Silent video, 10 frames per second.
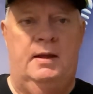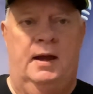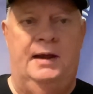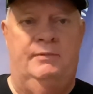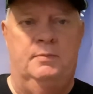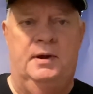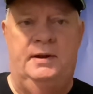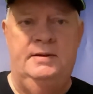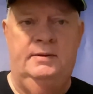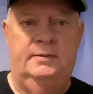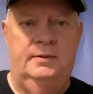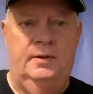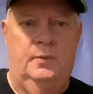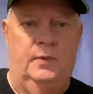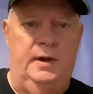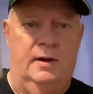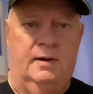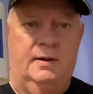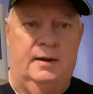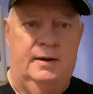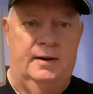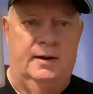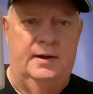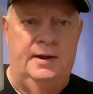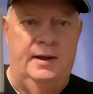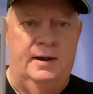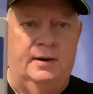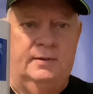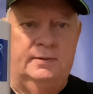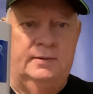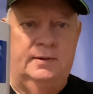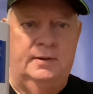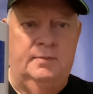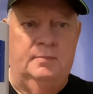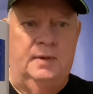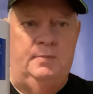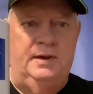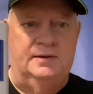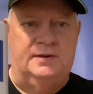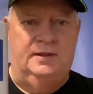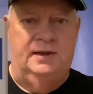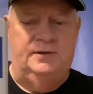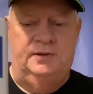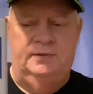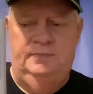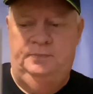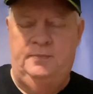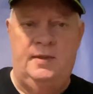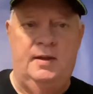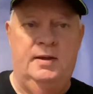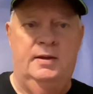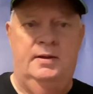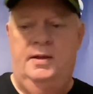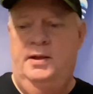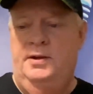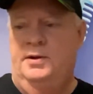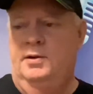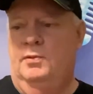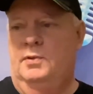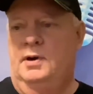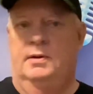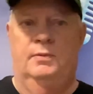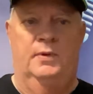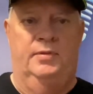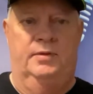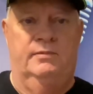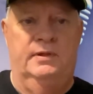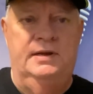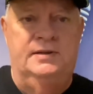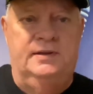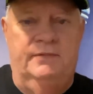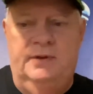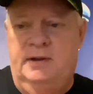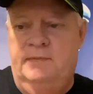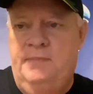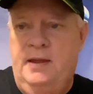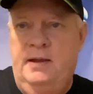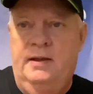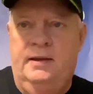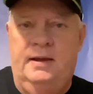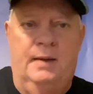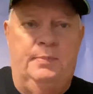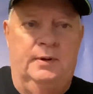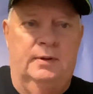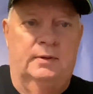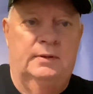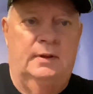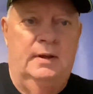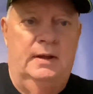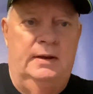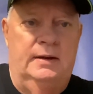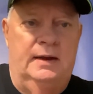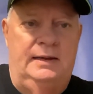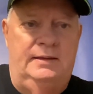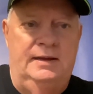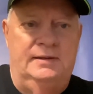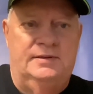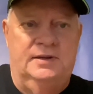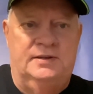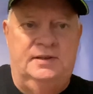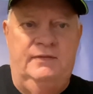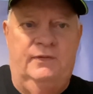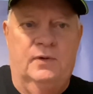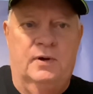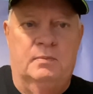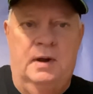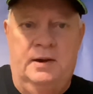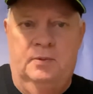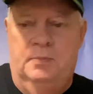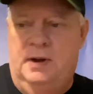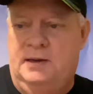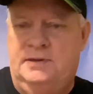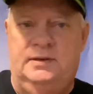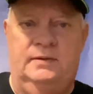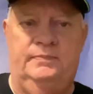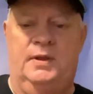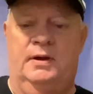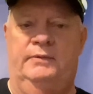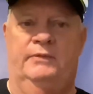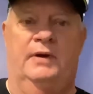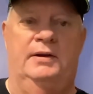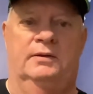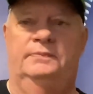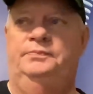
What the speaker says: Hi everybody, we are on air, my Beatles collection. With the release of the Capitol 1964 mono box on vinyl,